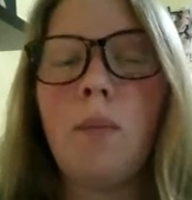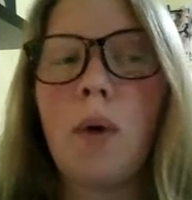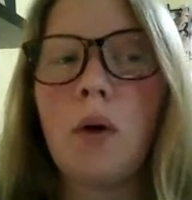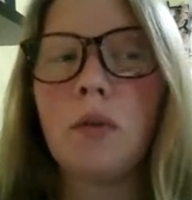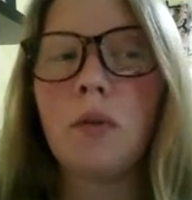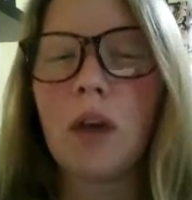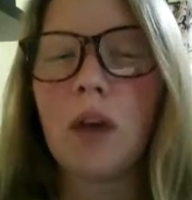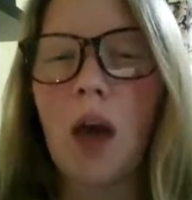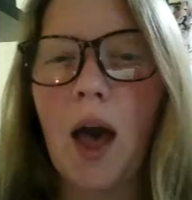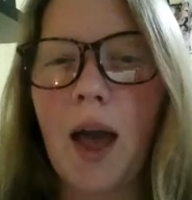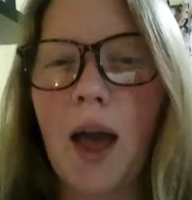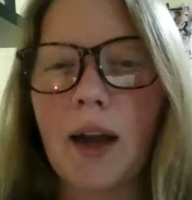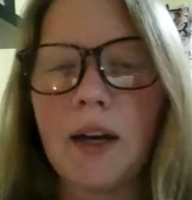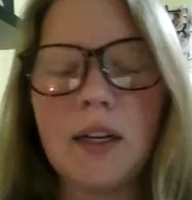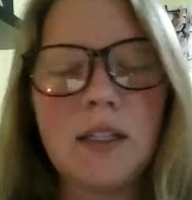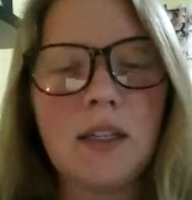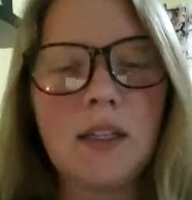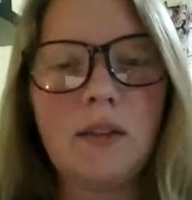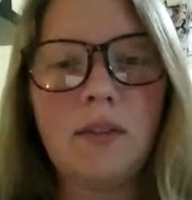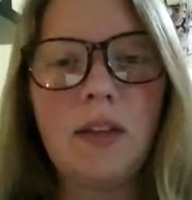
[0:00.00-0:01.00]
both
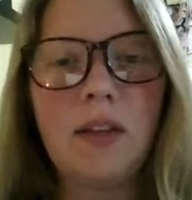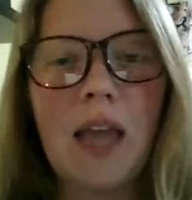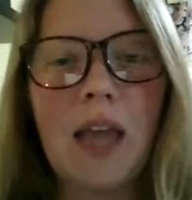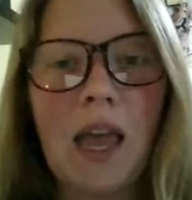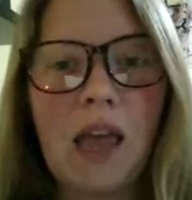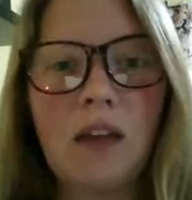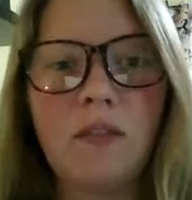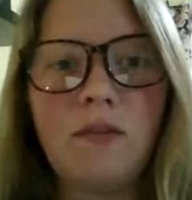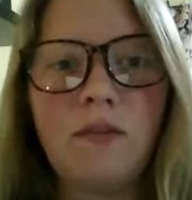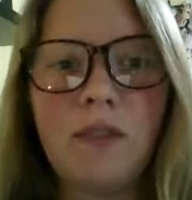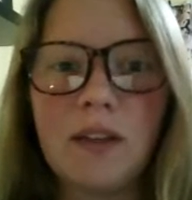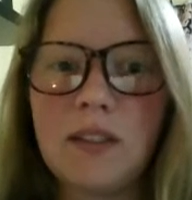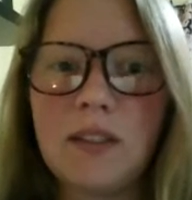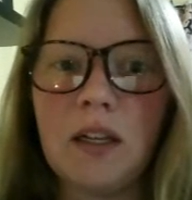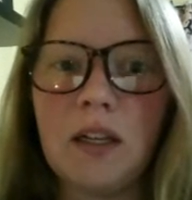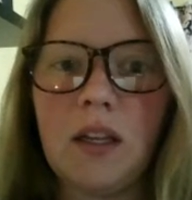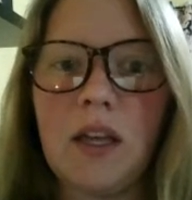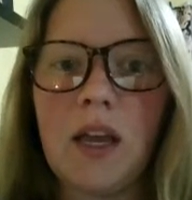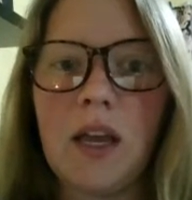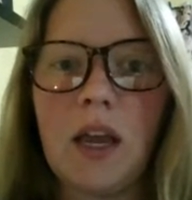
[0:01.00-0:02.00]
cognitively and
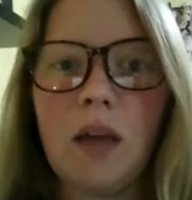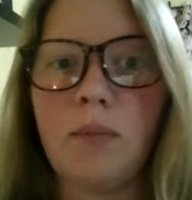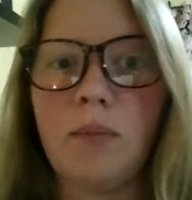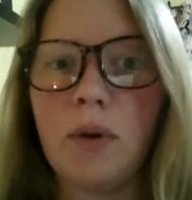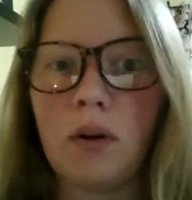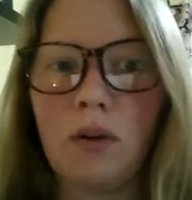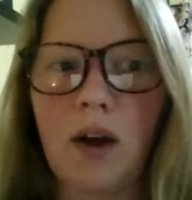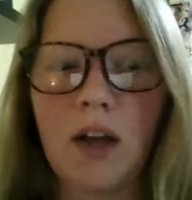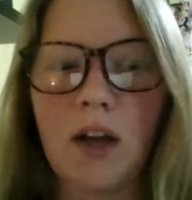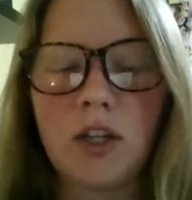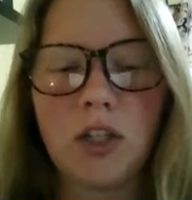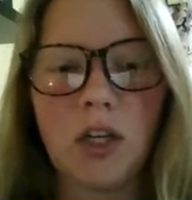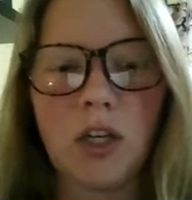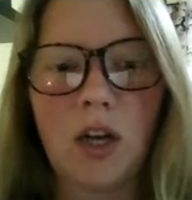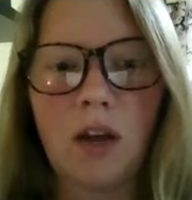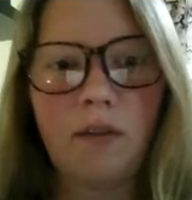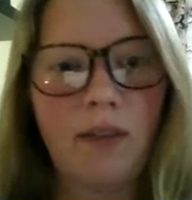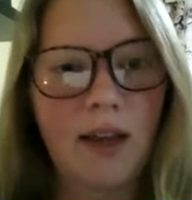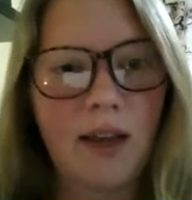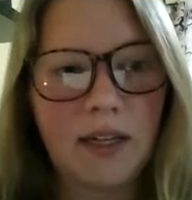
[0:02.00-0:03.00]
physically, in
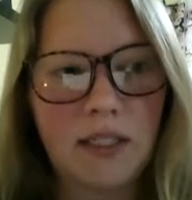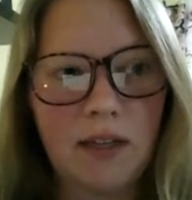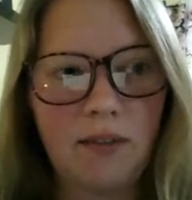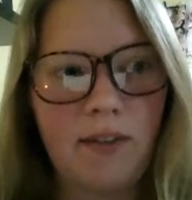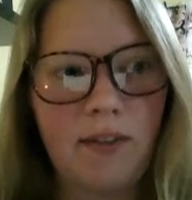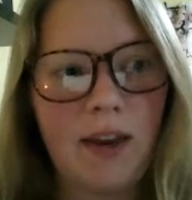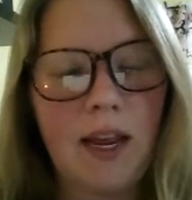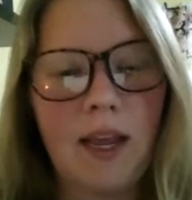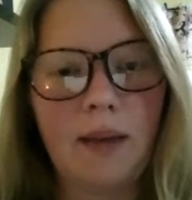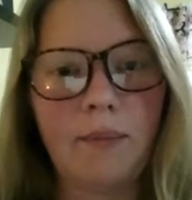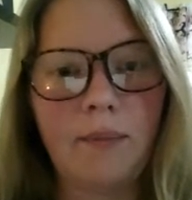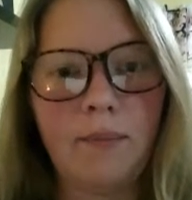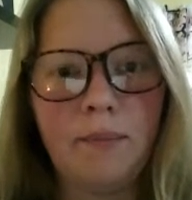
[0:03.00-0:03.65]
progression of activity.